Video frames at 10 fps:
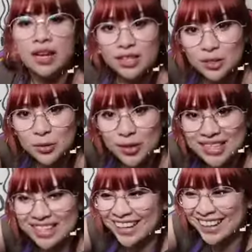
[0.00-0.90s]

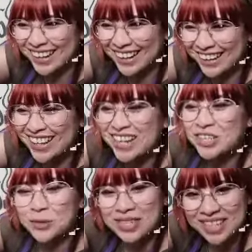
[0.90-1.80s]
twist
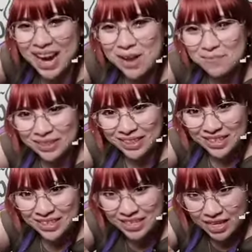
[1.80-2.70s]
twist cap,
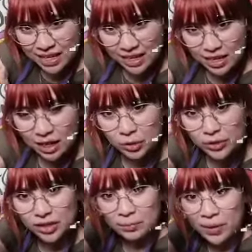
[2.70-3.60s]
because
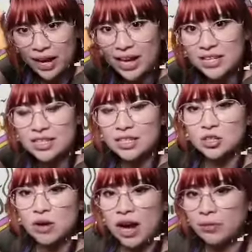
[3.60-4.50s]
acrylic paints
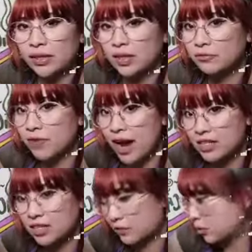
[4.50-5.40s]
dry really
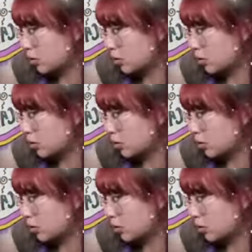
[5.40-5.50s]
fast if you don't